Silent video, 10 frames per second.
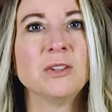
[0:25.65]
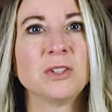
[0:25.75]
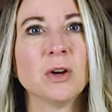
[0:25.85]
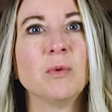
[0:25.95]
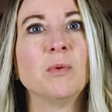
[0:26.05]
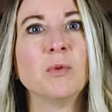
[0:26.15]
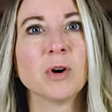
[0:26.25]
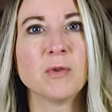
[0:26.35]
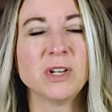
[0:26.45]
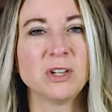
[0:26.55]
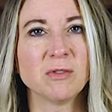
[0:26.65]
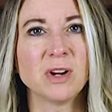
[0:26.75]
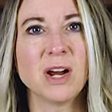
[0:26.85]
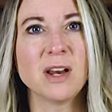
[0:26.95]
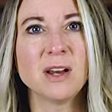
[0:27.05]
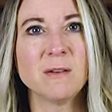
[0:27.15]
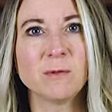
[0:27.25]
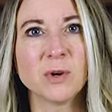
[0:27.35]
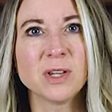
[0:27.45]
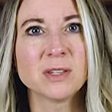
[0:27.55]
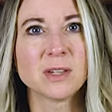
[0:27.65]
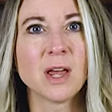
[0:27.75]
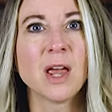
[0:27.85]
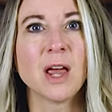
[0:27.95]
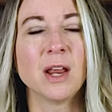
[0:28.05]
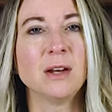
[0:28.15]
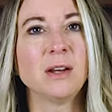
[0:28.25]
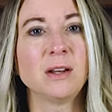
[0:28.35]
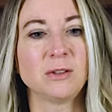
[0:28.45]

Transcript: So we're going to create an invoice and